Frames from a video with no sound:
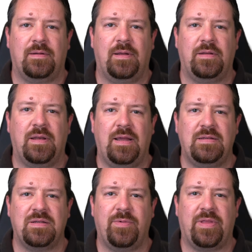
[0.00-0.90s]
And today,
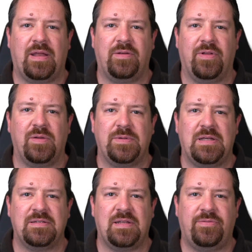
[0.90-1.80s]
some of that
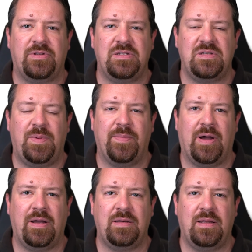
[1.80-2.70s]
development has left TCP
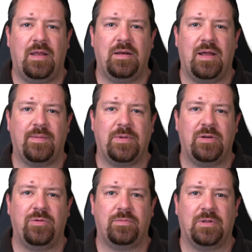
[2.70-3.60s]
behind and
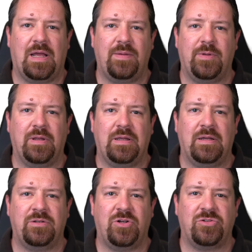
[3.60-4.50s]
adopted reliability and
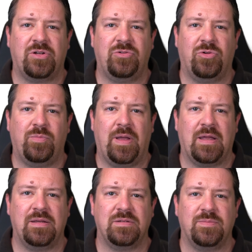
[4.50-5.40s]
congestion control
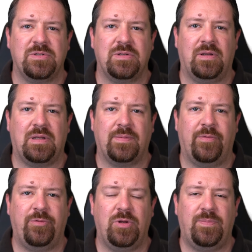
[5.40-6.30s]
mechanisms on top
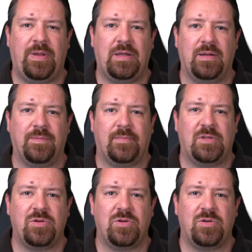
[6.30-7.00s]
of UDP.